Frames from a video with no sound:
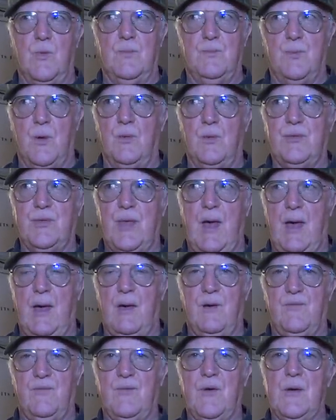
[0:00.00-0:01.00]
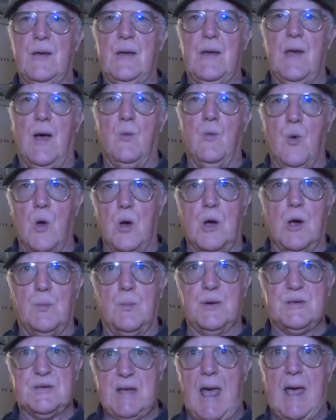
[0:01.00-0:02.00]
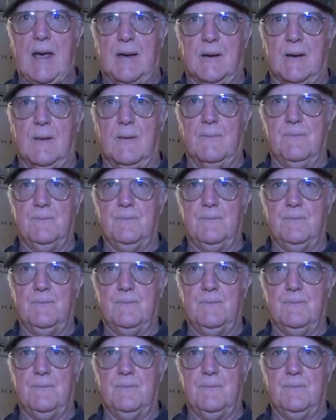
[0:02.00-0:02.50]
we both have a workable tank.